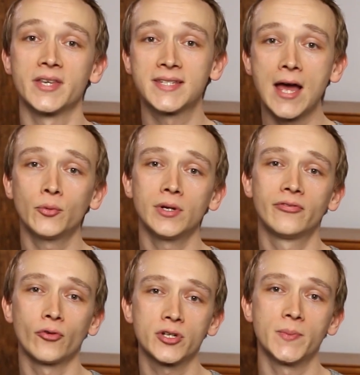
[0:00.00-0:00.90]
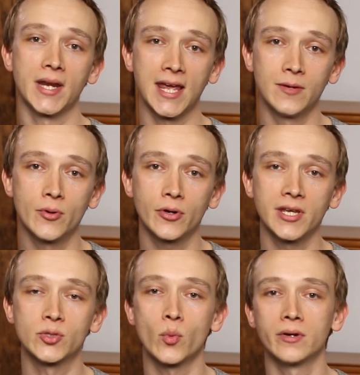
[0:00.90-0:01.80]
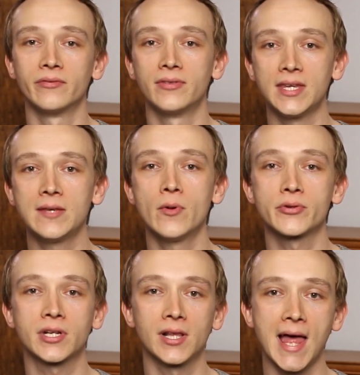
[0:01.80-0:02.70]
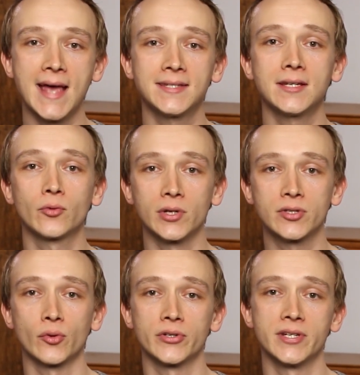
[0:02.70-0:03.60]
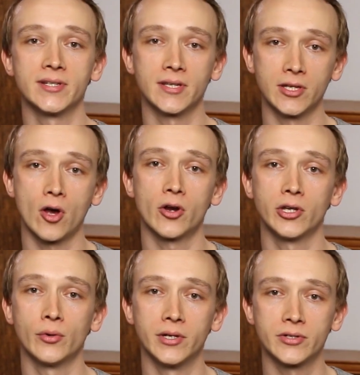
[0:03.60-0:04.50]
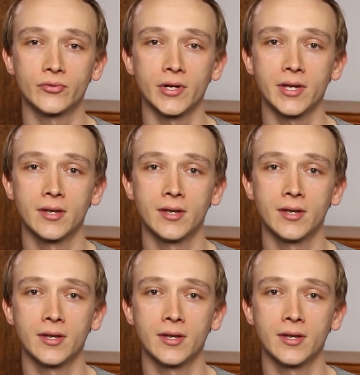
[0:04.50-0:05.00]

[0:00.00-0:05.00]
The Sound Reinforcement Handbook is one of the most classic resources in the audio industry.